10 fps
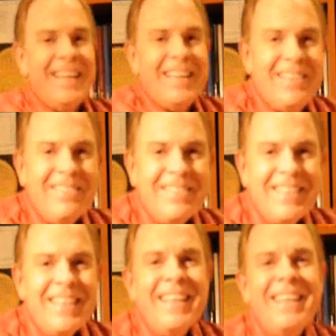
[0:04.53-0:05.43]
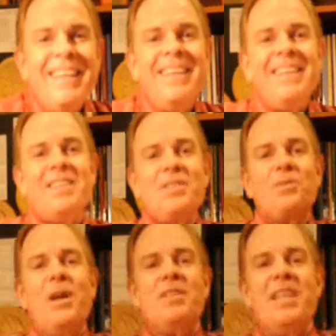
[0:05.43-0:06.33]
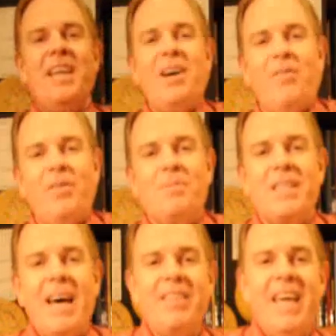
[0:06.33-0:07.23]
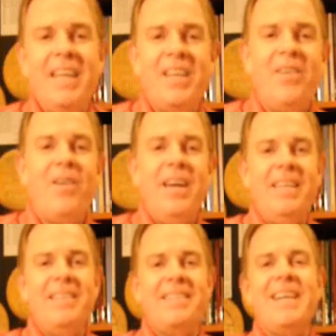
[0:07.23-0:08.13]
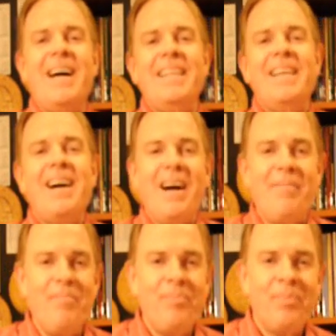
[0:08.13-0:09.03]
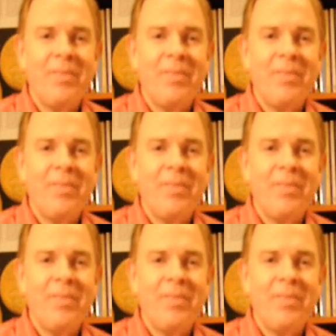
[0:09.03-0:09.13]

Hello, this is Rusty Go from SouthgateCoins.com.